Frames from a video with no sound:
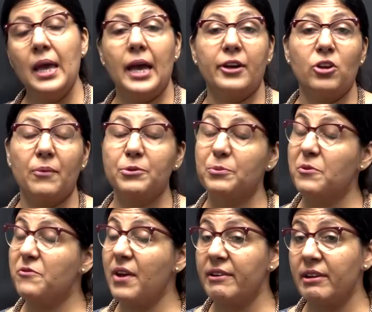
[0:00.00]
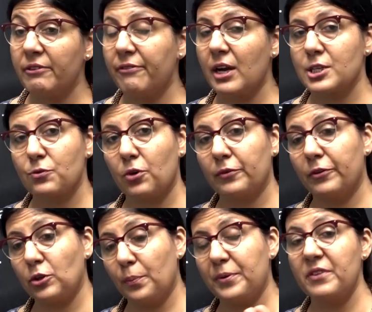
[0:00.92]
And you have to be very fast
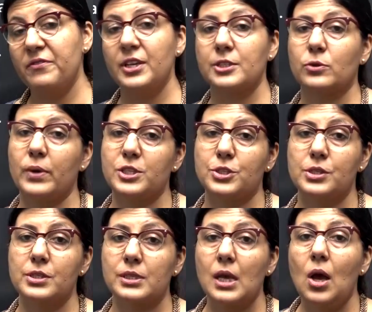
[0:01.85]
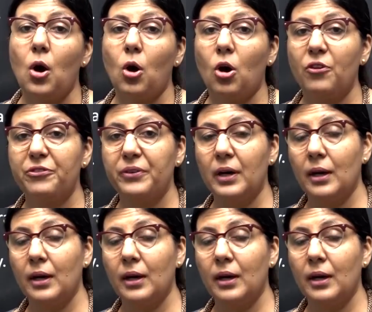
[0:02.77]
with your previous questions of